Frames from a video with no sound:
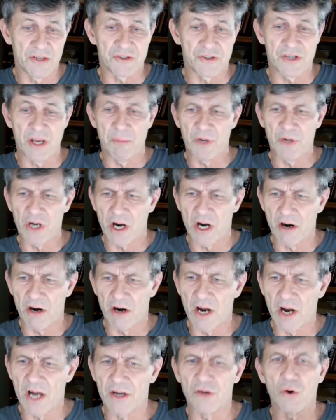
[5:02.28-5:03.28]

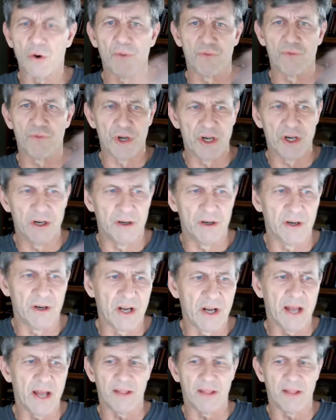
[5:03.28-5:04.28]
seminar on it over in
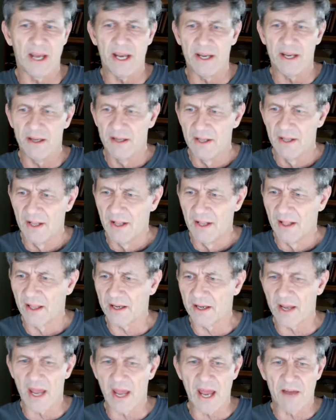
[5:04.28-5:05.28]
LA,
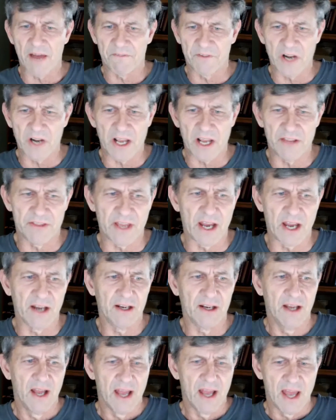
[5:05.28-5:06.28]
like a half-day
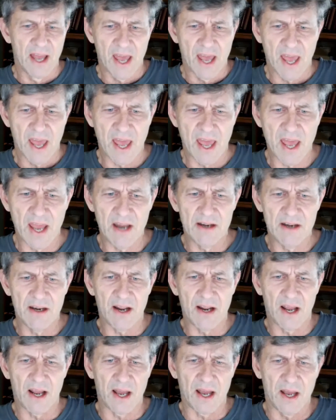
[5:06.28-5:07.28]
thing. And
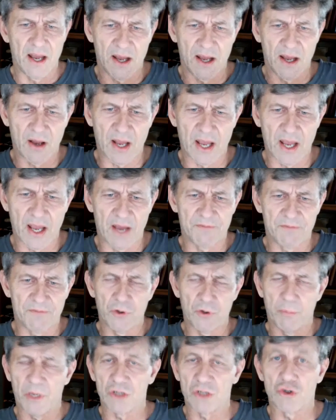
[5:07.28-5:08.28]

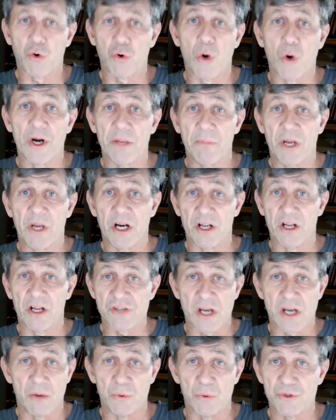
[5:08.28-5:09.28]
after about 20
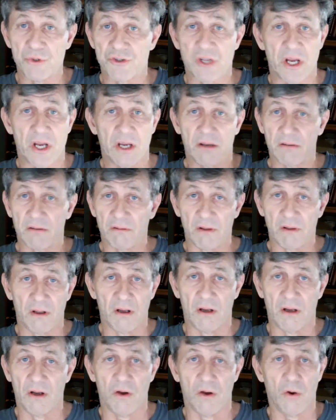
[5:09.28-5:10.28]
minutes, I was like,
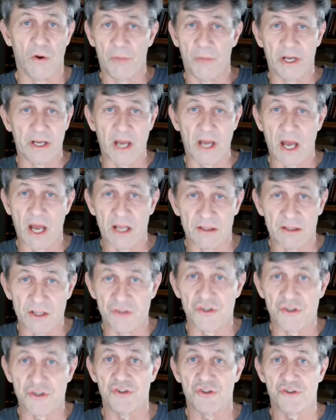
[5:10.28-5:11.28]
oh my God,
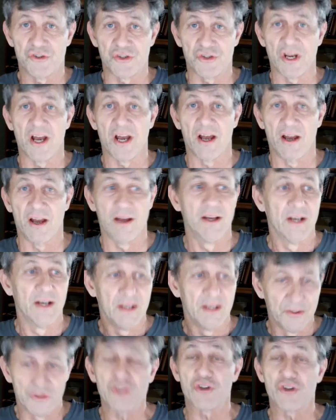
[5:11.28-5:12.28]
this is
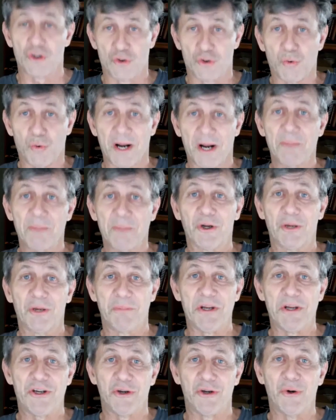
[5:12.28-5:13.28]
what I'm going to
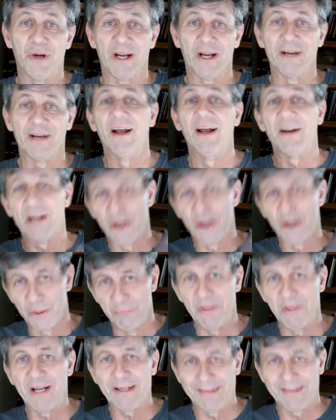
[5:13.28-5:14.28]
be doing. Now,
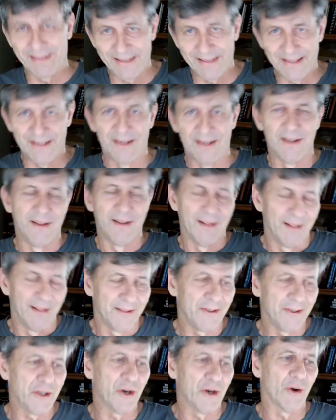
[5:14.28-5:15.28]
admittedly,
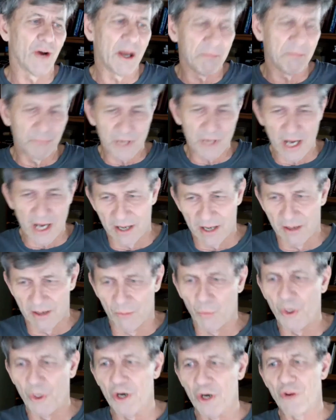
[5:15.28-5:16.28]
I'm kind
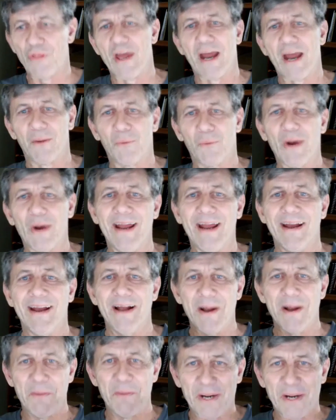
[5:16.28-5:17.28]
of weird that way,
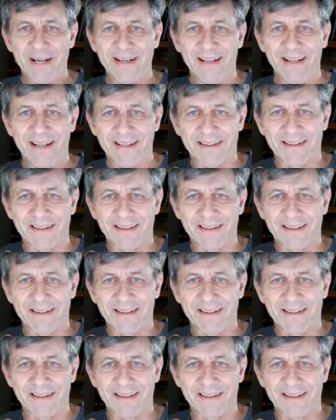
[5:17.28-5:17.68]
but